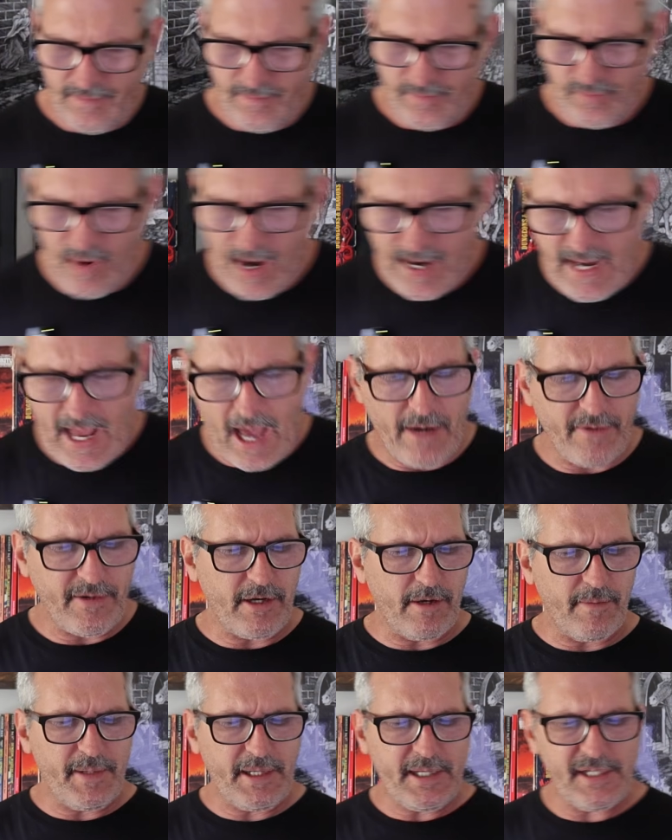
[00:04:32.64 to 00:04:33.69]
right out of
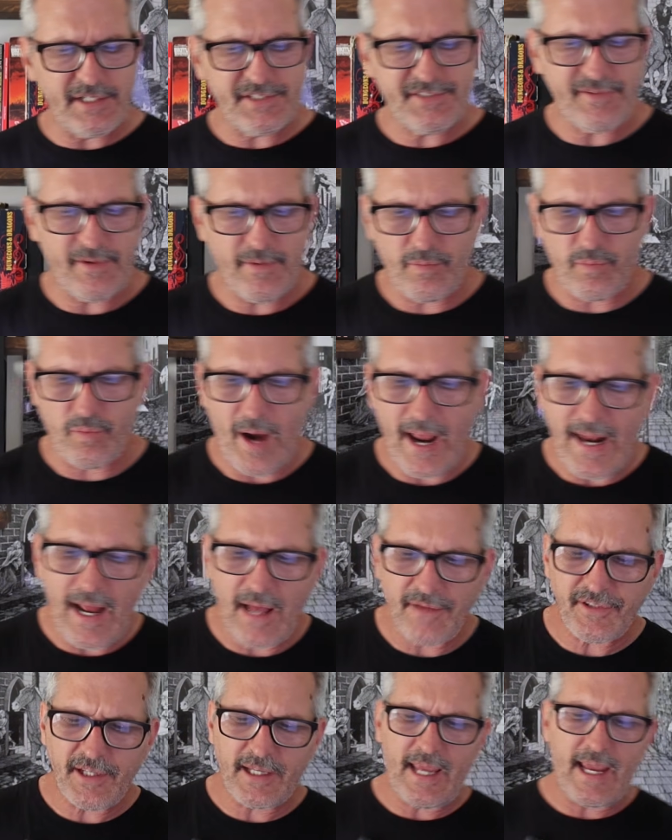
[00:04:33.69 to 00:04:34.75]
here, because right
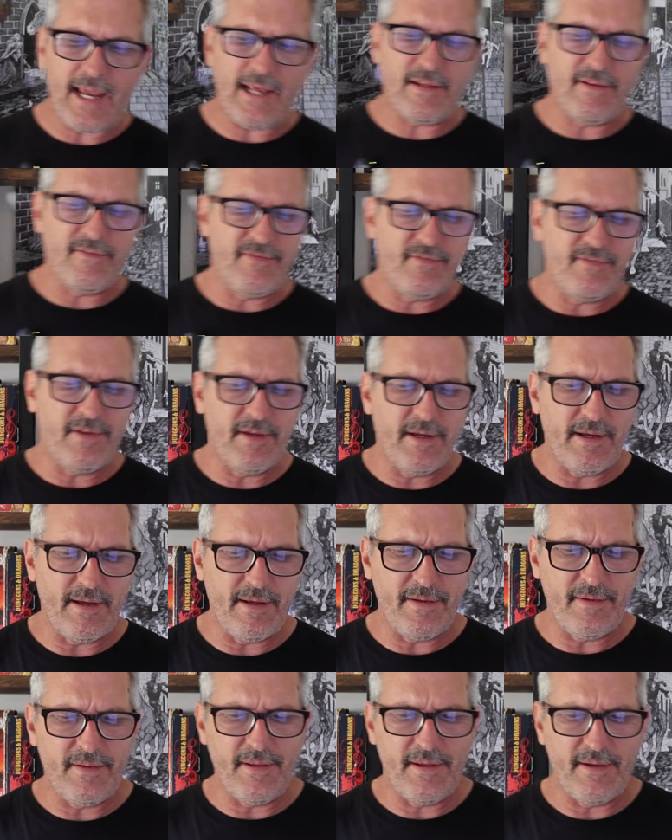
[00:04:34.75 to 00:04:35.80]
out the gate,
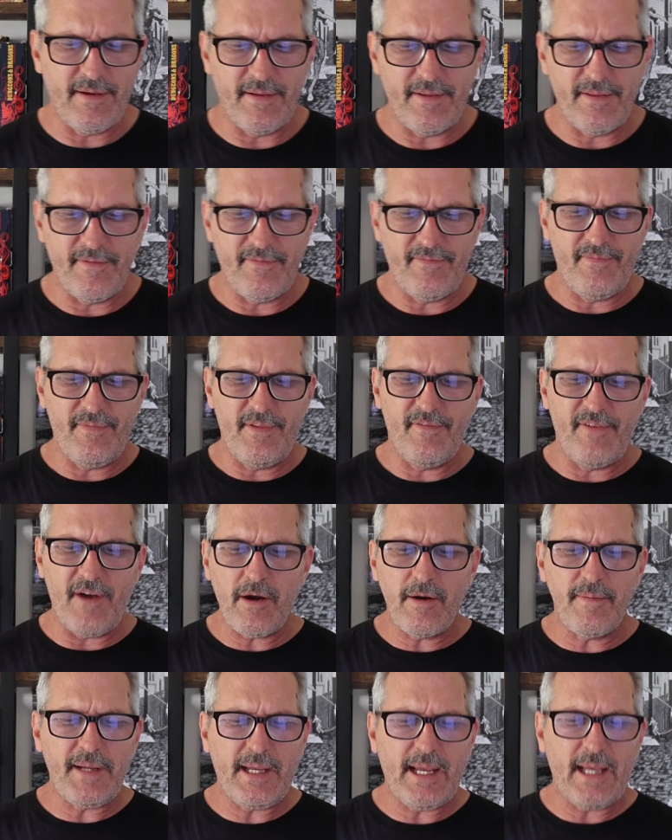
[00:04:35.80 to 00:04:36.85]
the
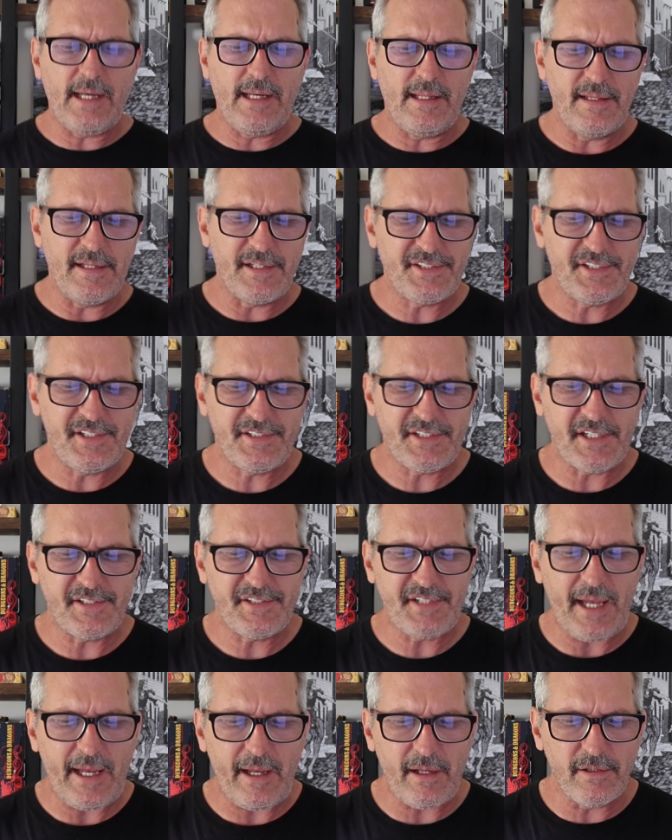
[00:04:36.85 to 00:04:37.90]
very beginning of this, he
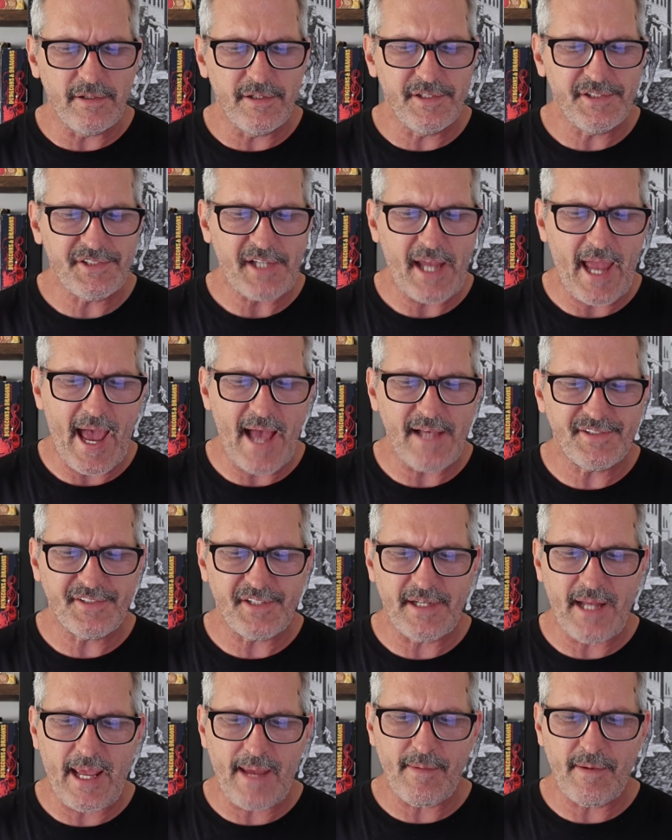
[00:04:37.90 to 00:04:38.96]
says, healers, as
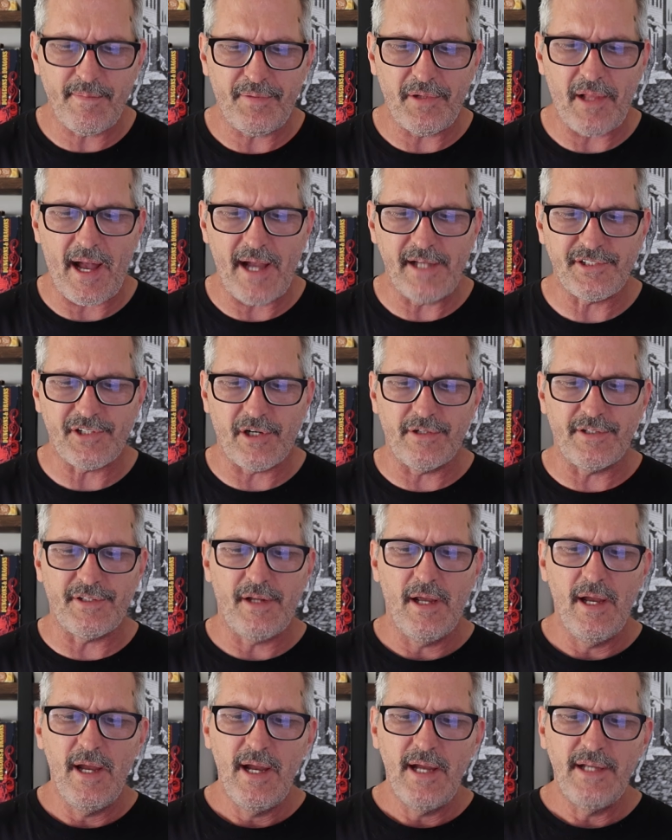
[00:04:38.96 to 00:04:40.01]
the name implies, are
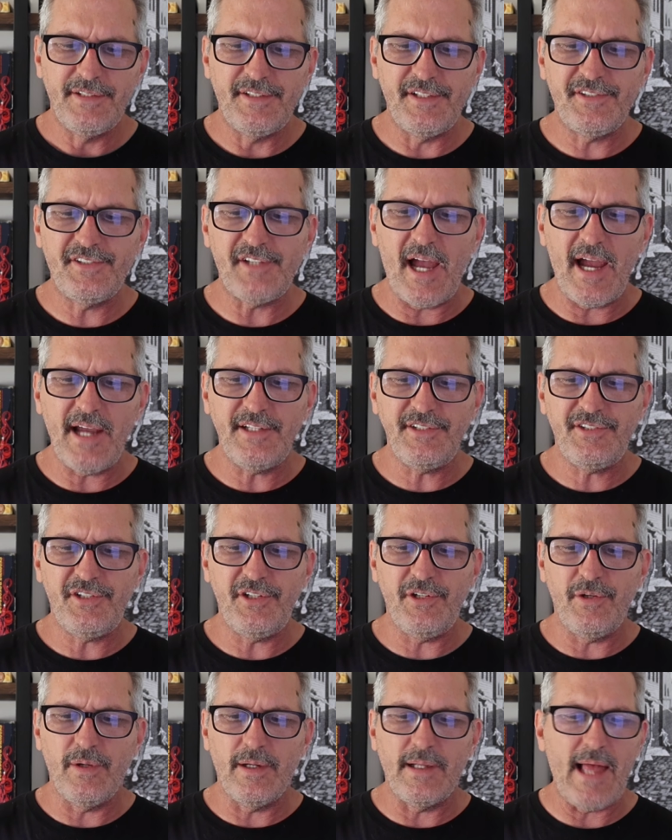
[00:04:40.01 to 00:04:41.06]
designed
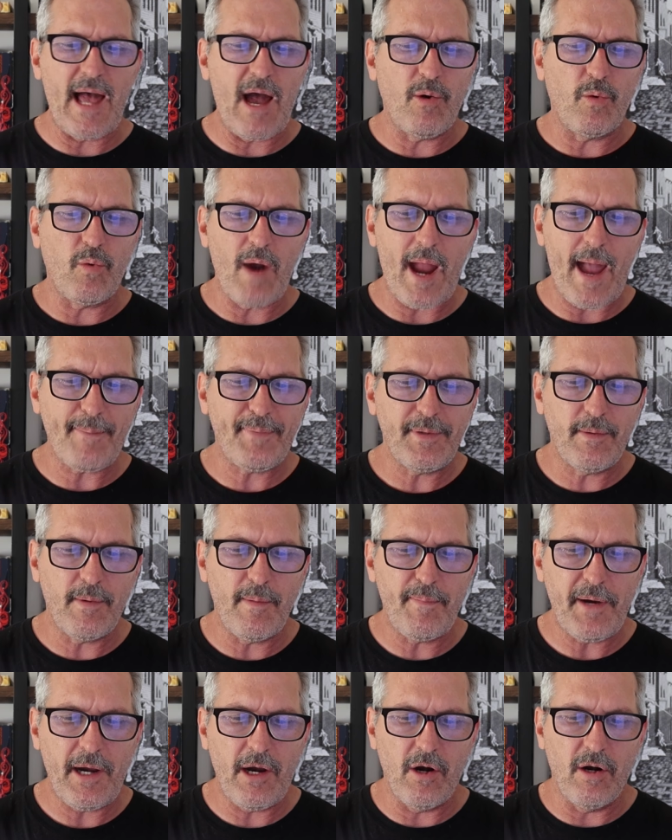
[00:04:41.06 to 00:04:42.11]
to allow rapid
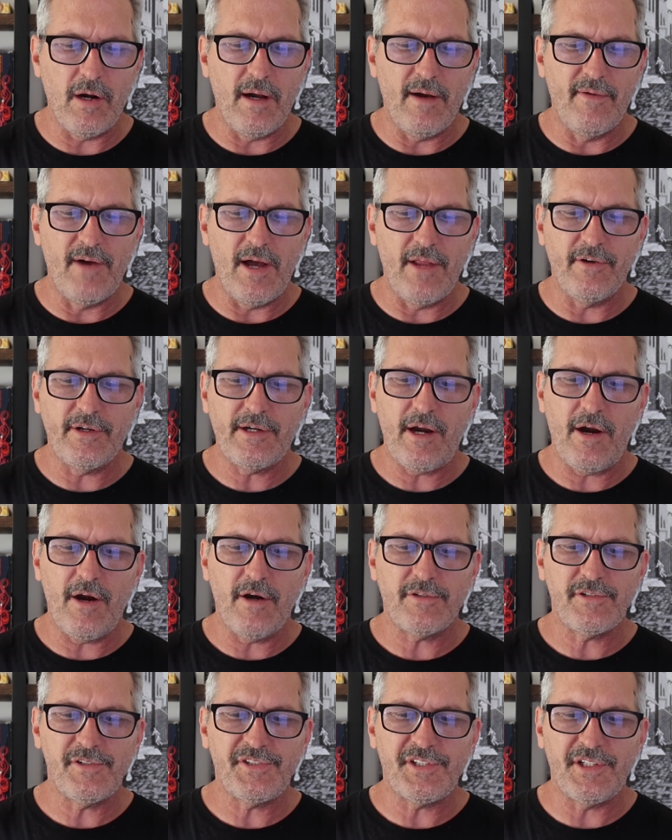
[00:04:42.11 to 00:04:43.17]
repair of other
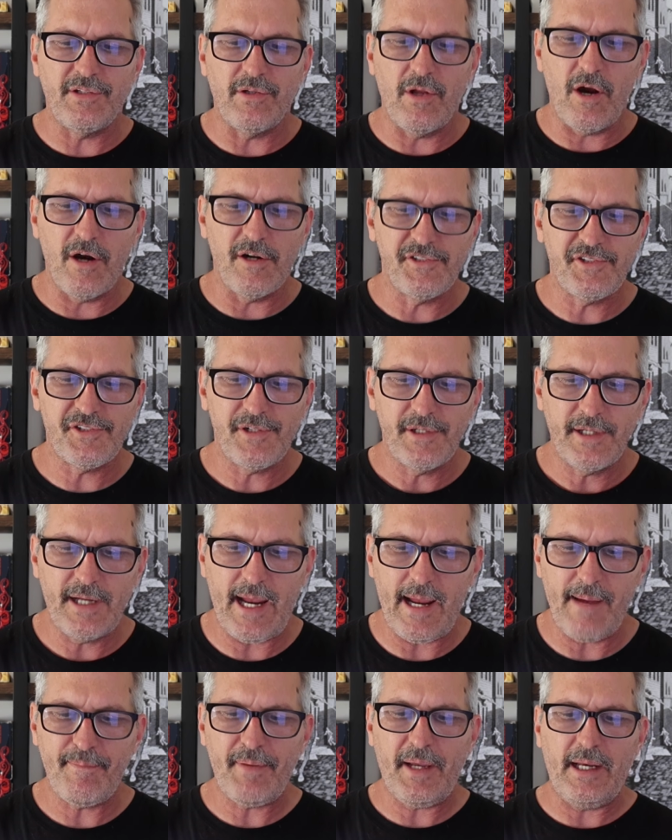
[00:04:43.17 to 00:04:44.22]
characters in large
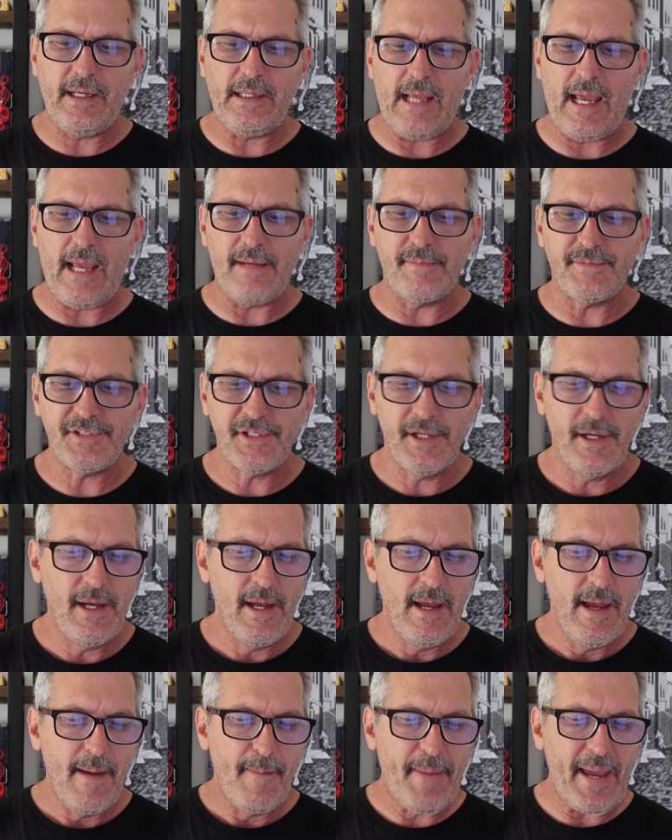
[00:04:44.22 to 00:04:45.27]
campaign games.
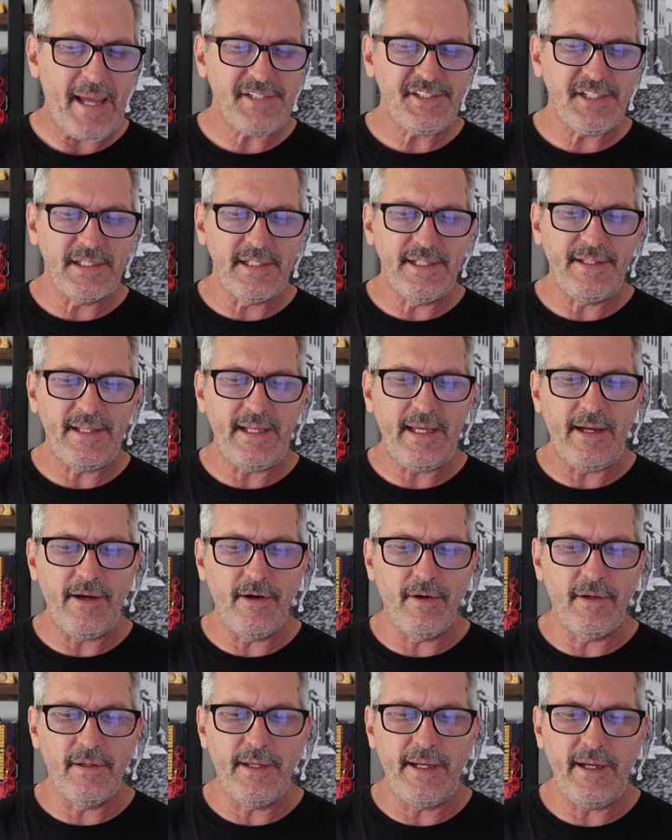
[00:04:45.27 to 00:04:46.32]
Basically, the
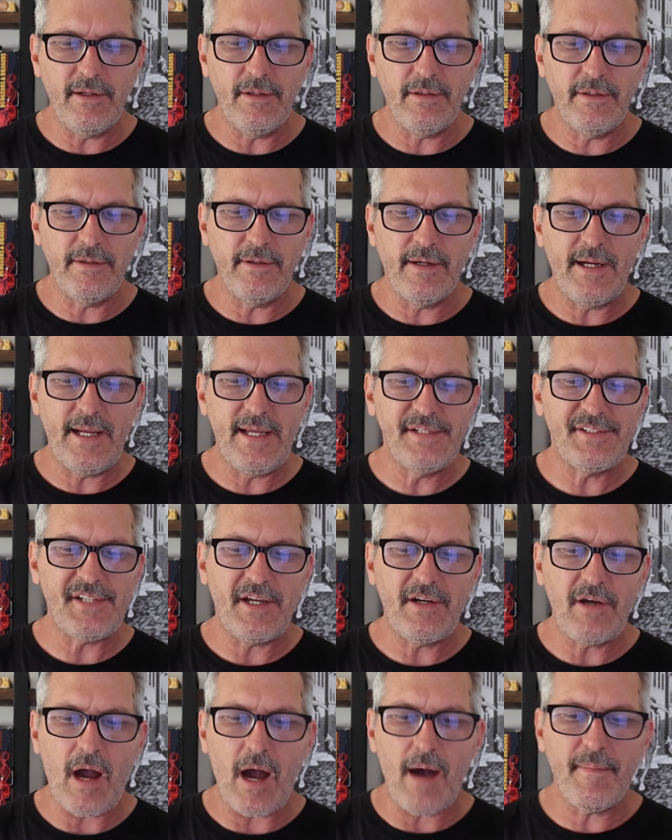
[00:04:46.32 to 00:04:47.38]
healer is
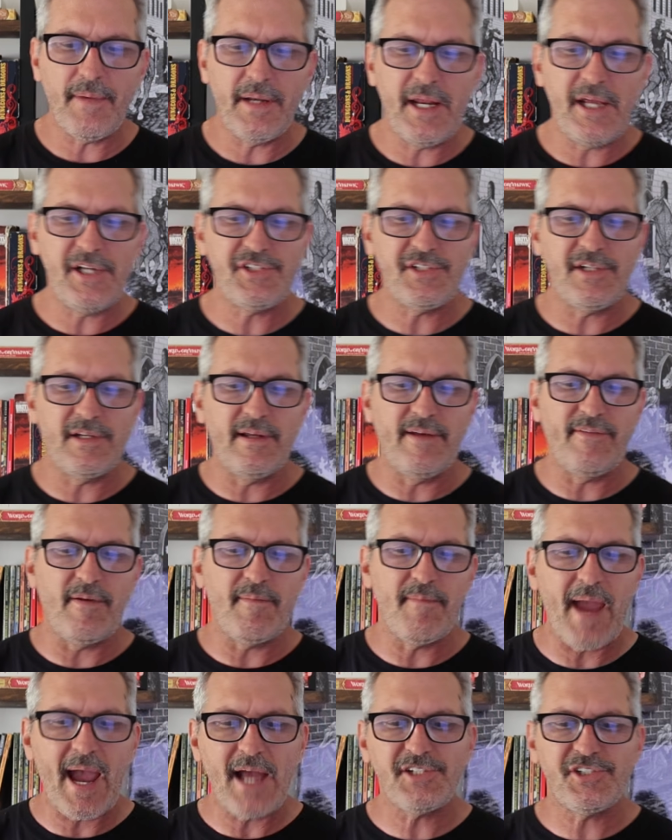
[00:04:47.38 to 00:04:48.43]
a combination of a
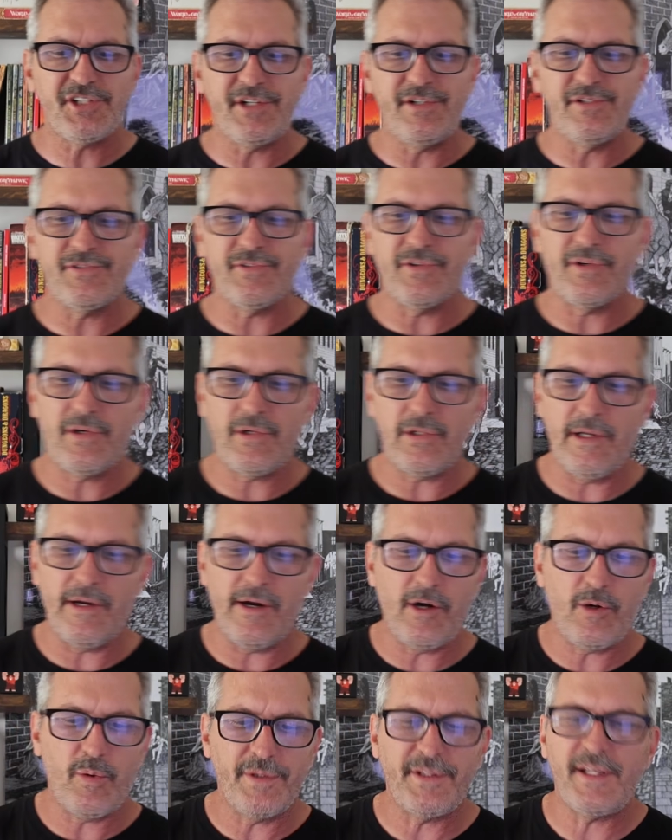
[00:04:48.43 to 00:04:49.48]
magic user and
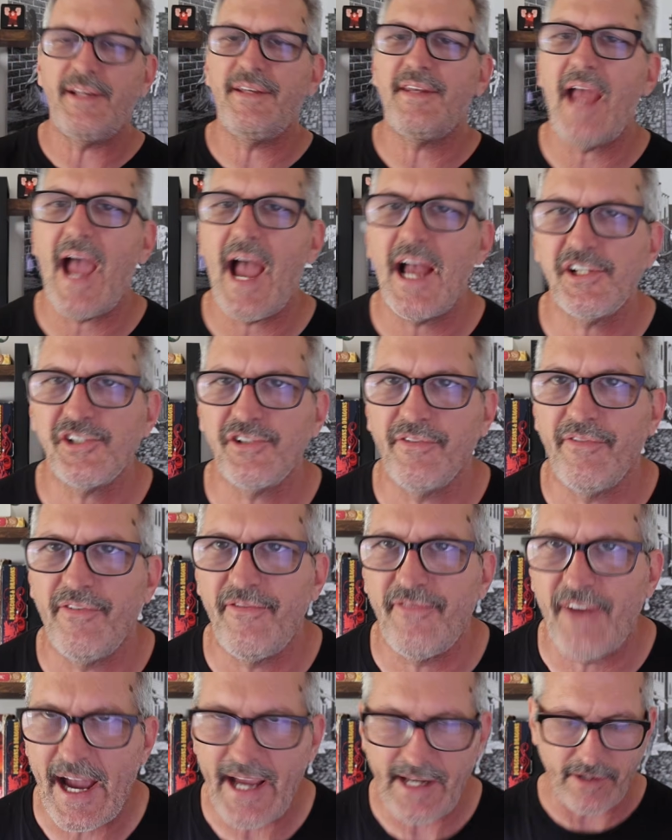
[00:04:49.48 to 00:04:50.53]
cleric with a dash of
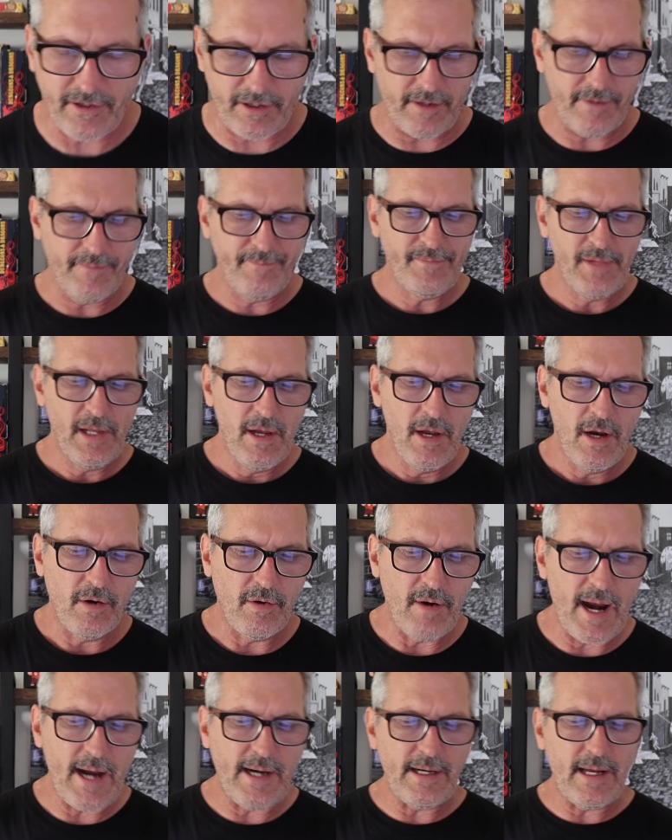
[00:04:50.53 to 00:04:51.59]
fighter,
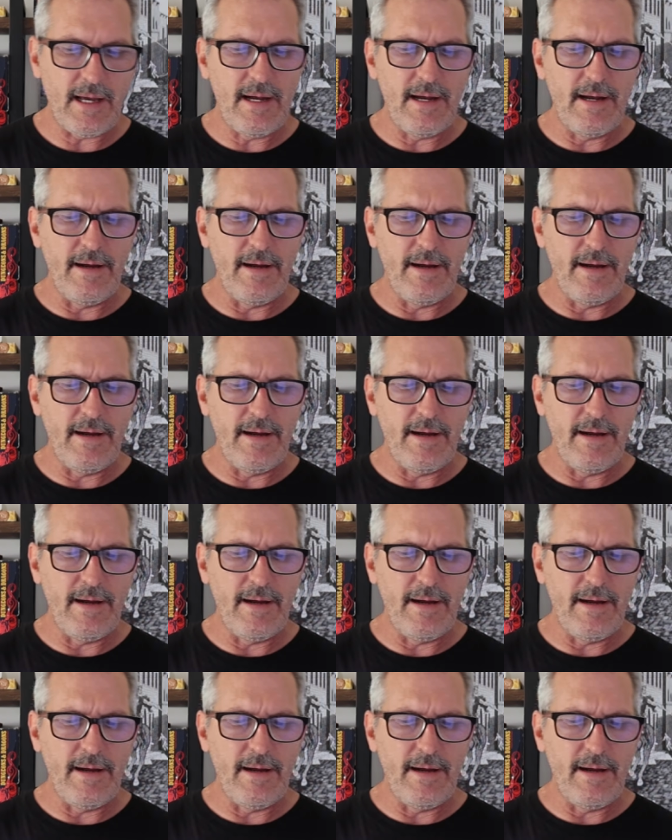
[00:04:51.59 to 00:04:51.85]
right?